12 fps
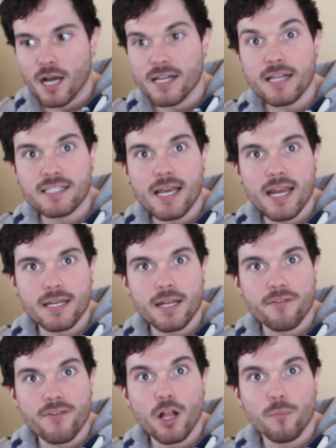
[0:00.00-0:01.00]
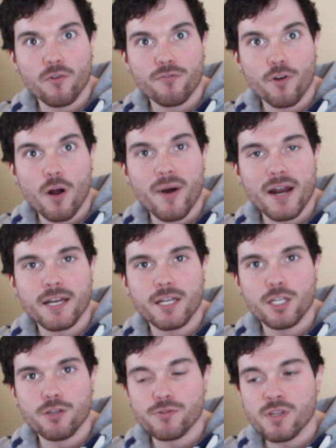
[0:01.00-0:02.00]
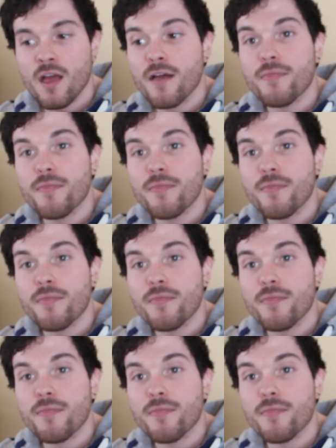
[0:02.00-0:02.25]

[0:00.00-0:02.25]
attained and available for our body to use.